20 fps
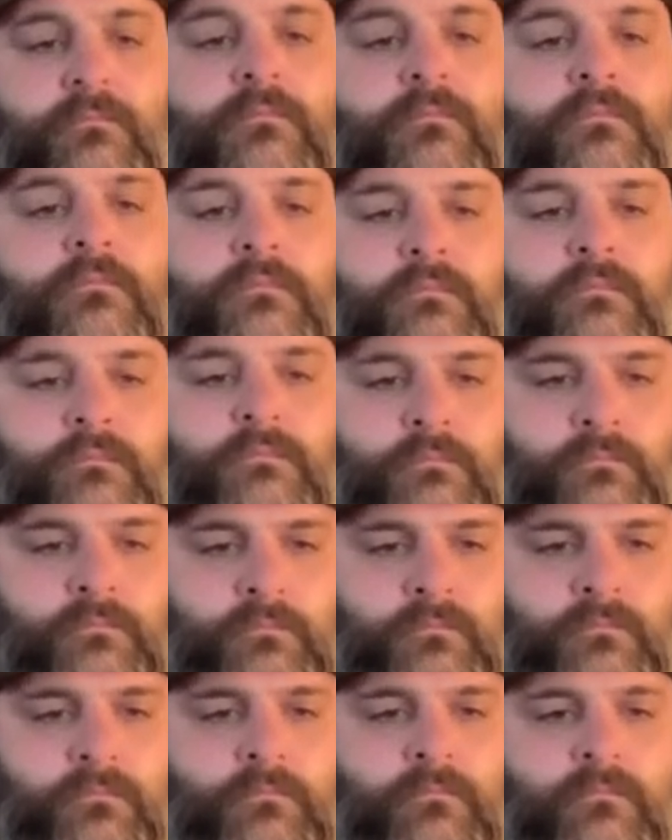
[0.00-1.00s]

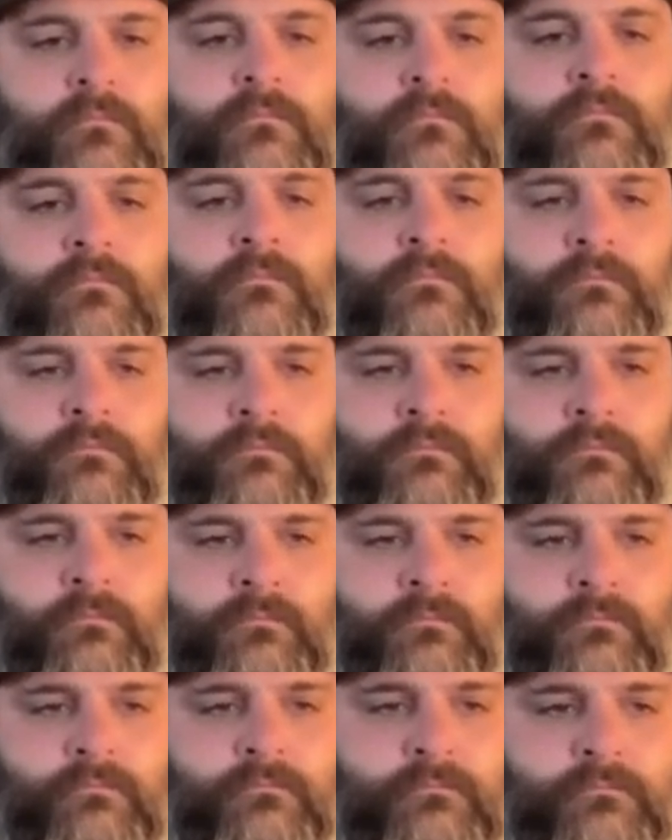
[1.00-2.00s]

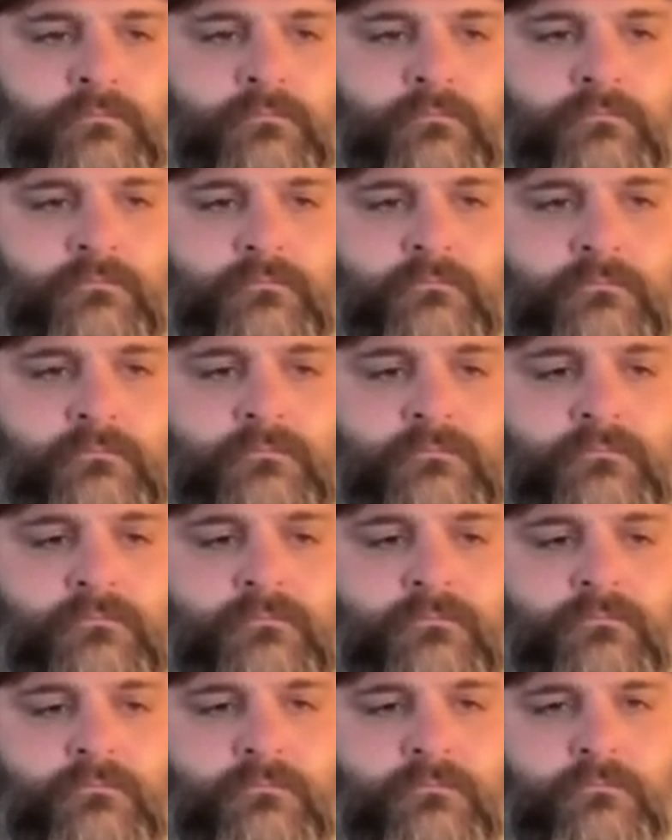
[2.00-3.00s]

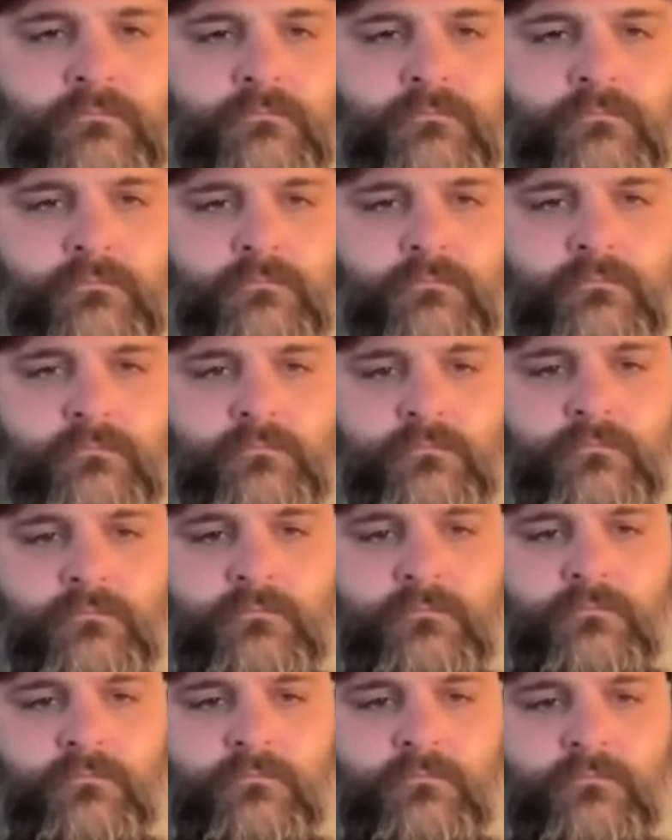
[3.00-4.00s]

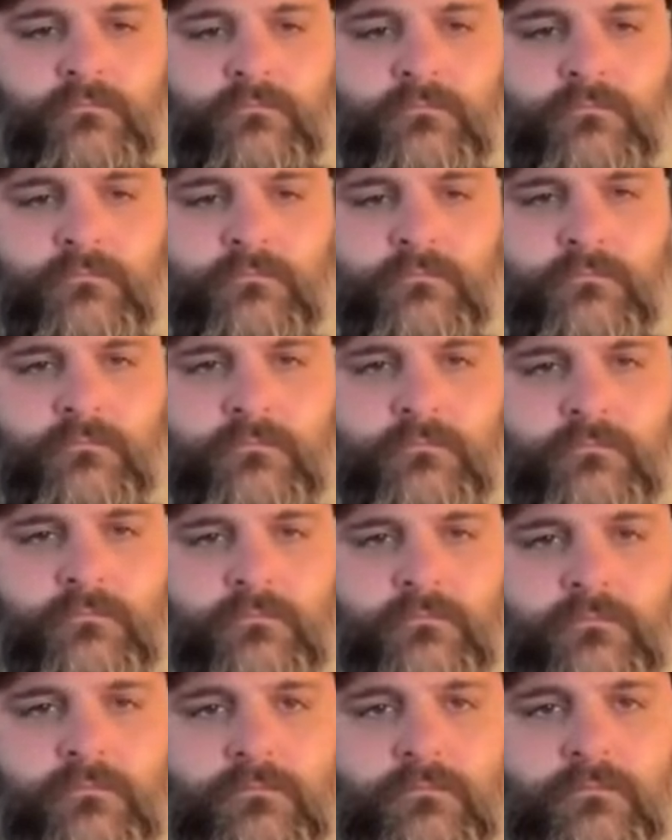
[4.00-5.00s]

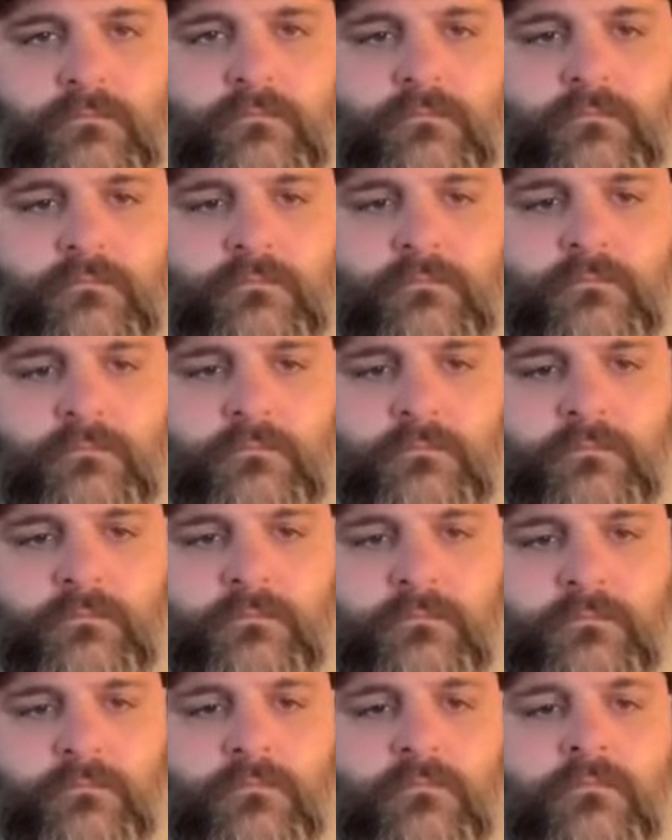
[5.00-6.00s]

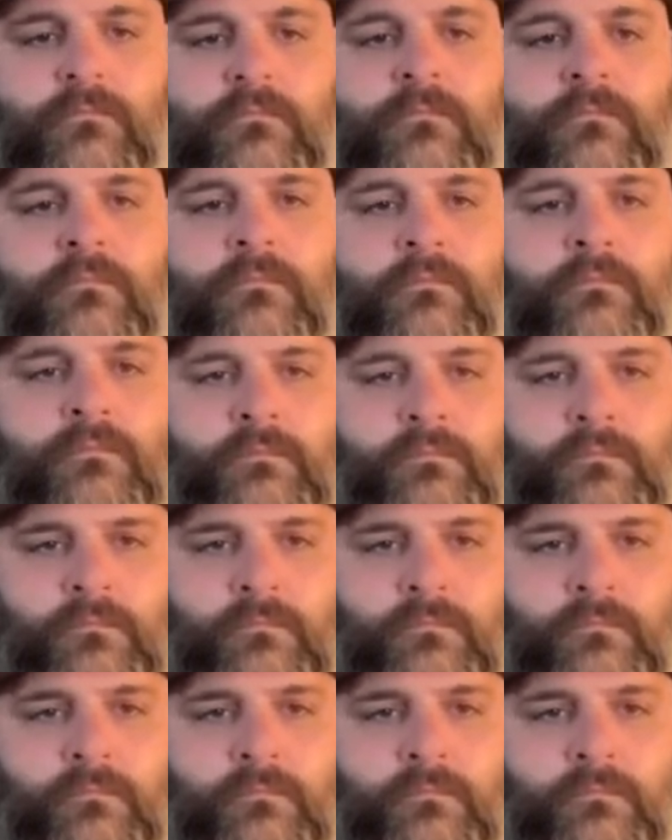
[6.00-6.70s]
(silent)